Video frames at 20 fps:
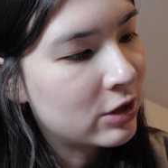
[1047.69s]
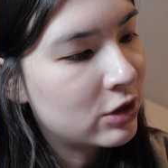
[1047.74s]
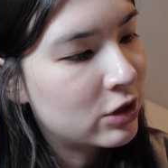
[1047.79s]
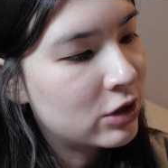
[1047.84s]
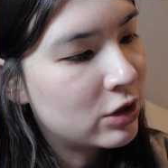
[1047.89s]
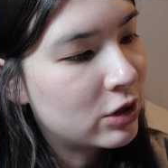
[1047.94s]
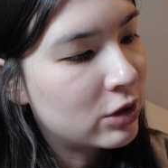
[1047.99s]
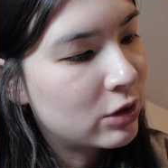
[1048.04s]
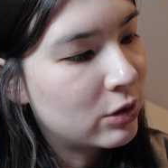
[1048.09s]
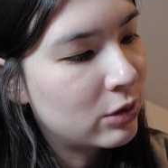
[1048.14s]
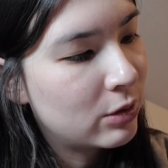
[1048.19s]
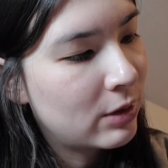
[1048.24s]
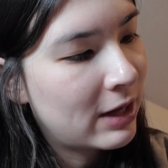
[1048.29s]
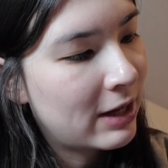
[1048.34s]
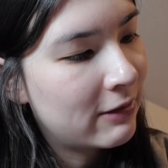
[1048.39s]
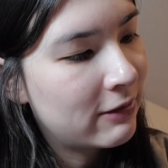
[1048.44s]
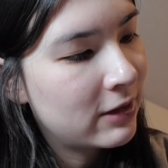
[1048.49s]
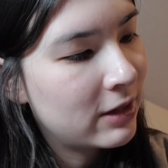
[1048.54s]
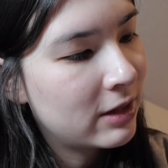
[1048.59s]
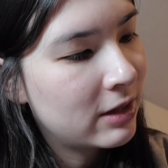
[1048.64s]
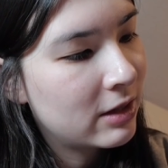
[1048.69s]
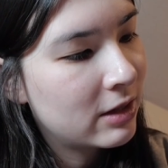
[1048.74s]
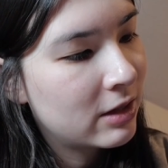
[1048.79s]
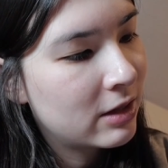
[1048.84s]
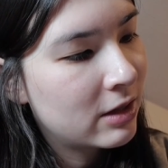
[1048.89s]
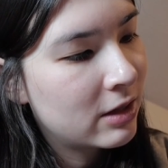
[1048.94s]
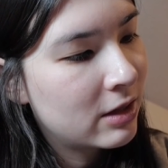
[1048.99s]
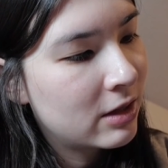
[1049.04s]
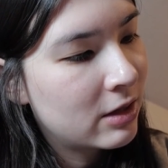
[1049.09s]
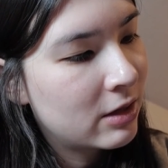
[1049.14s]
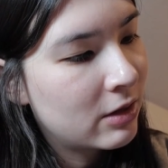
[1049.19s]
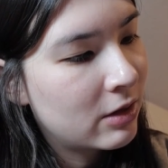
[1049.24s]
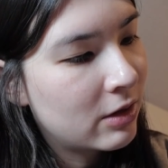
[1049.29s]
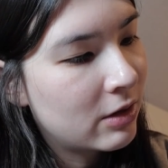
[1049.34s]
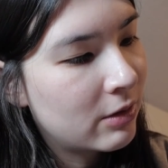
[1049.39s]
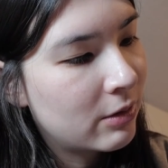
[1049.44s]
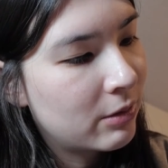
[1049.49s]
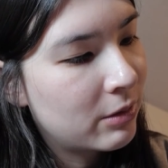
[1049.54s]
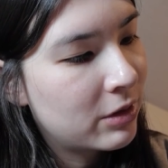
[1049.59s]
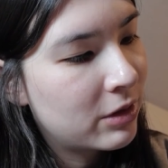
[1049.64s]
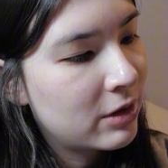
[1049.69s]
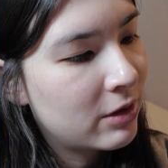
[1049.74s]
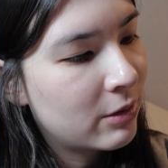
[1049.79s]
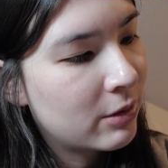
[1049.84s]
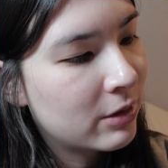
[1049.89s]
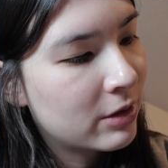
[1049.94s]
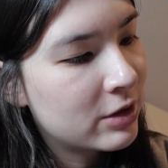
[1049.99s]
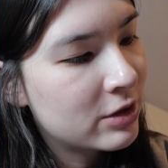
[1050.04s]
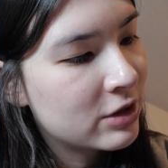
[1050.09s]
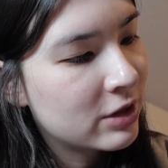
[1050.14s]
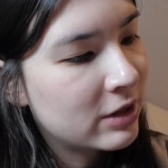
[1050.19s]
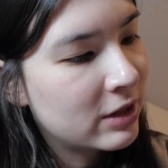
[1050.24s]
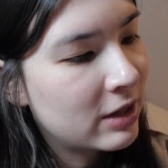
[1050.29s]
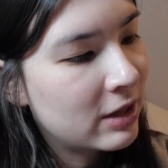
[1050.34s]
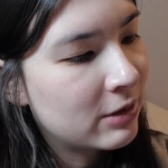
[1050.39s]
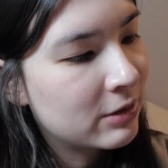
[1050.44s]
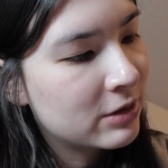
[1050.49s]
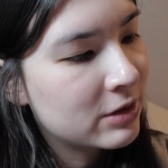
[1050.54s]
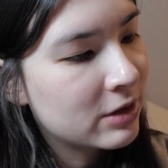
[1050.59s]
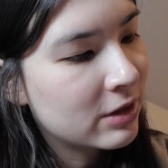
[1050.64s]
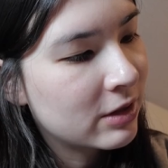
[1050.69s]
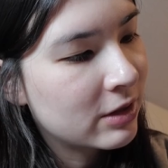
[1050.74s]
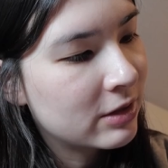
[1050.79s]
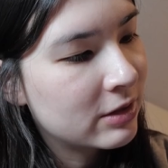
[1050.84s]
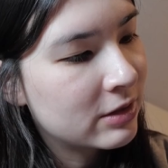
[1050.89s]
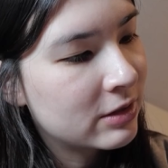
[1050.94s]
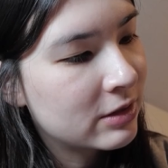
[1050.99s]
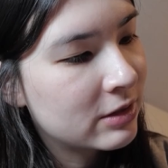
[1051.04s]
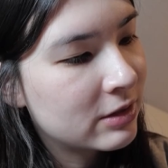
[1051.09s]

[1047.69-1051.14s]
too heavy with the orange on the outskirts.